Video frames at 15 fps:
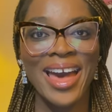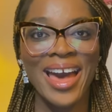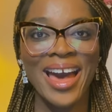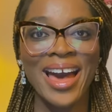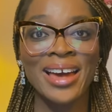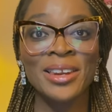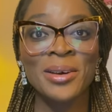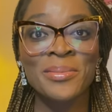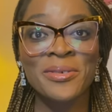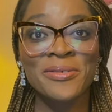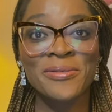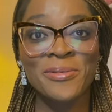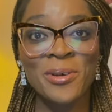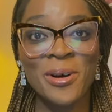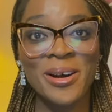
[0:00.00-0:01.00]
And number
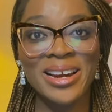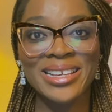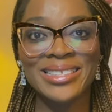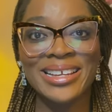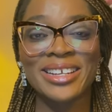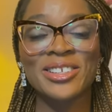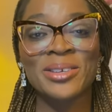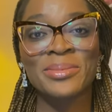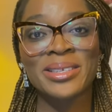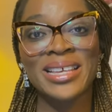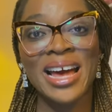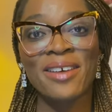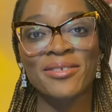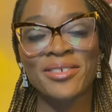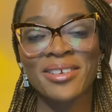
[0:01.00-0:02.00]
four is that you must
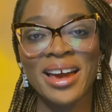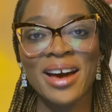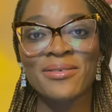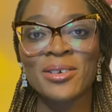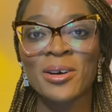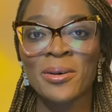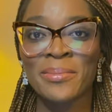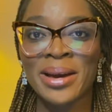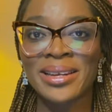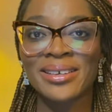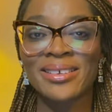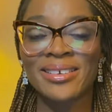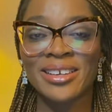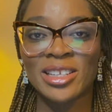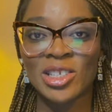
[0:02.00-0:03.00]
have travel or
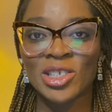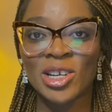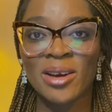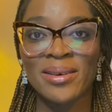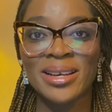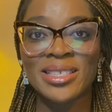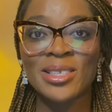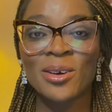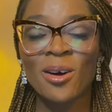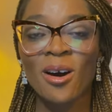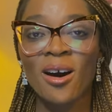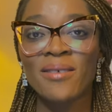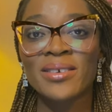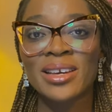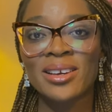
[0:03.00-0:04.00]
medical insurance to
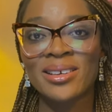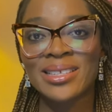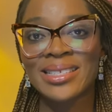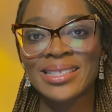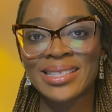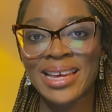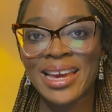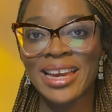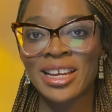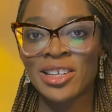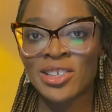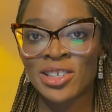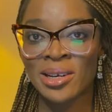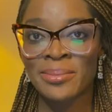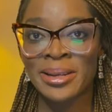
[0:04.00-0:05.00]
cover your stay
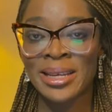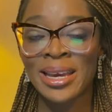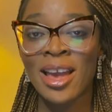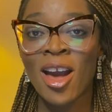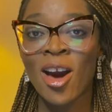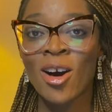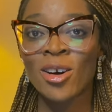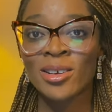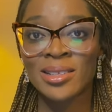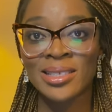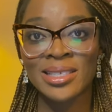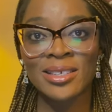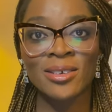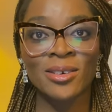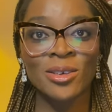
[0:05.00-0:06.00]
in Germany
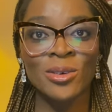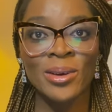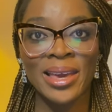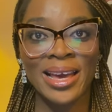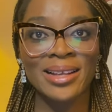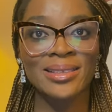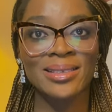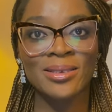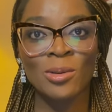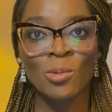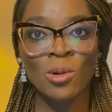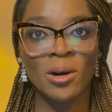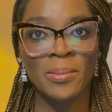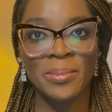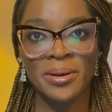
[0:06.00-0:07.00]
until you get the
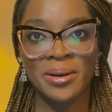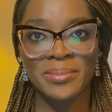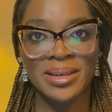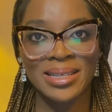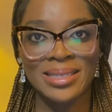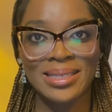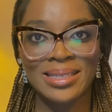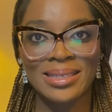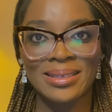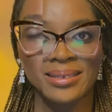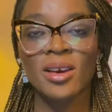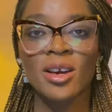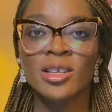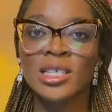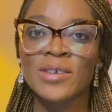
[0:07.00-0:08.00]
work permit.
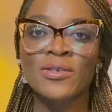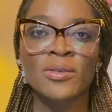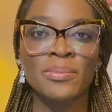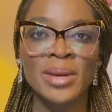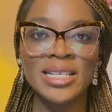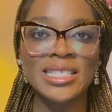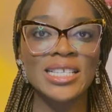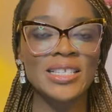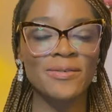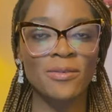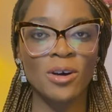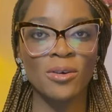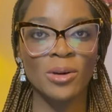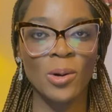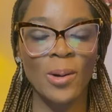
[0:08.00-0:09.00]
So if you meet these
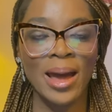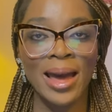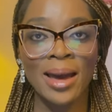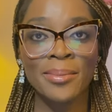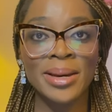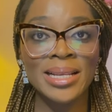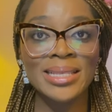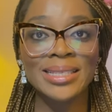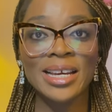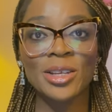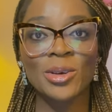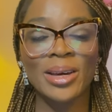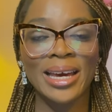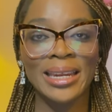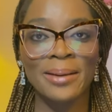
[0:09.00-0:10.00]
four requirements, then
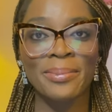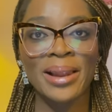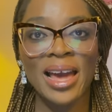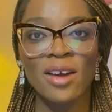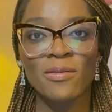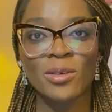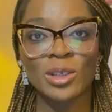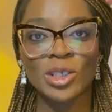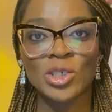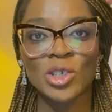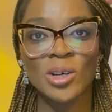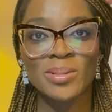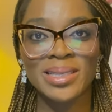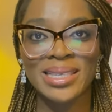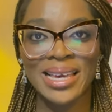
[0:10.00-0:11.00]
you can apply for the
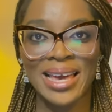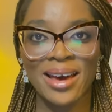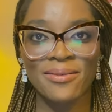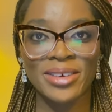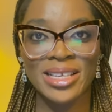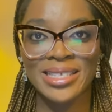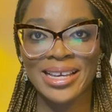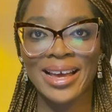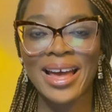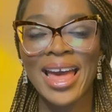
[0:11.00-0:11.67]
job seeker visa.